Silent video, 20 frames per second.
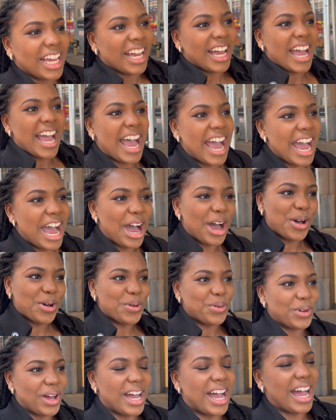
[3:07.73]
how
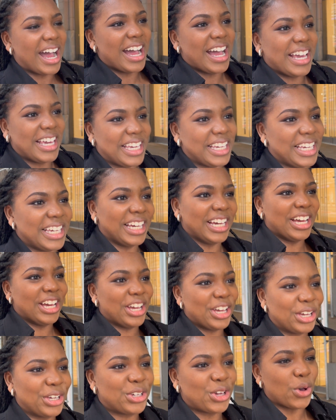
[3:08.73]
I
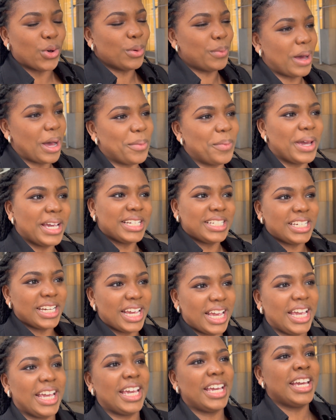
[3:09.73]
go about my
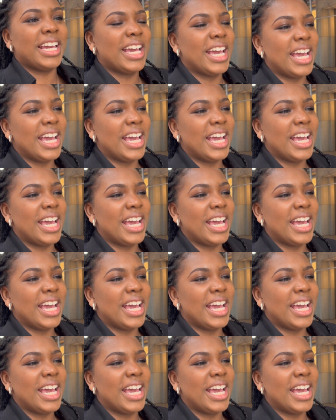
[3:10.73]
day